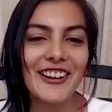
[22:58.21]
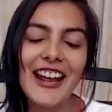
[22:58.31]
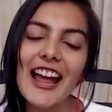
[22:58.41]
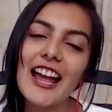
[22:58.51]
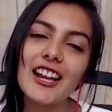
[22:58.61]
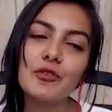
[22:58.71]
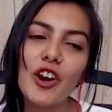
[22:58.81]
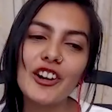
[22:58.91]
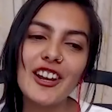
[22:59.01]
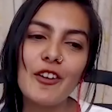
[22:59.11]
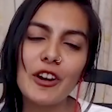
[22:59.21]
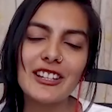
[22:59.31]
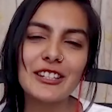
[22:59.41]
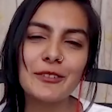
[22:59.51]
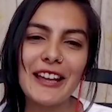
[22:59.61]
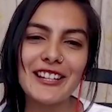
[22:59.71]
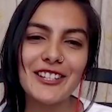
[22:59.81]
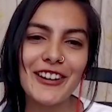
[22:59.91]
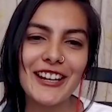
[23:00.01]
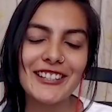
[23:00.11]
it. And what what is the
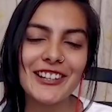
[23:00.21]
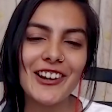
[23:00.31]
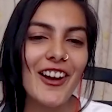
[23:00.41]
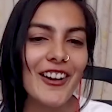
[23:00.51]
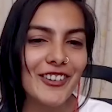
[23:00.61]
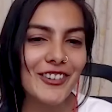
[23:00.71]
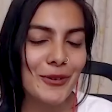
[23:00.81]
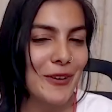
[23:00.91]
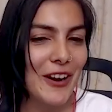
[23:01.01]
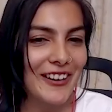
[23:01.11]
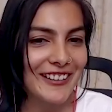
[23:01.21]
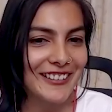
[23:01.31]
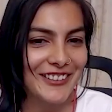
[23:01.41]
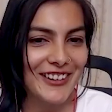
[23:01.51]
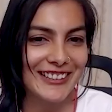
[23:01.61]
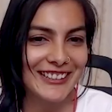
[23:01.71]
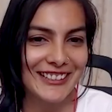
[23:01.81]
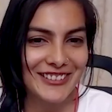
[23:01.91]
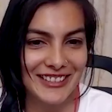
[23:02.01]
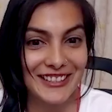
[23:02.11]
best way to launch a product according to
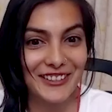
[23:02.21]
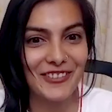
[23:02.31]
you? Since you've